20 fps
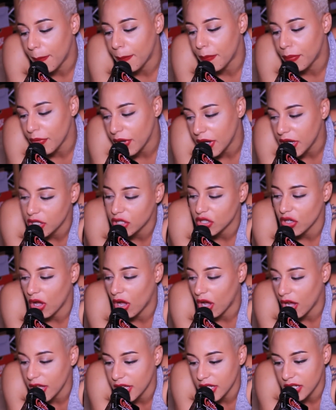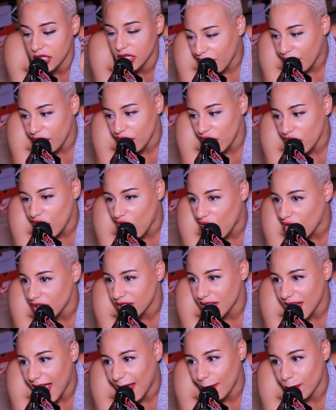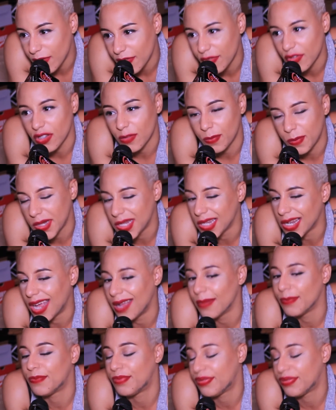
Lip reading: British artists. For a long time we've just been like,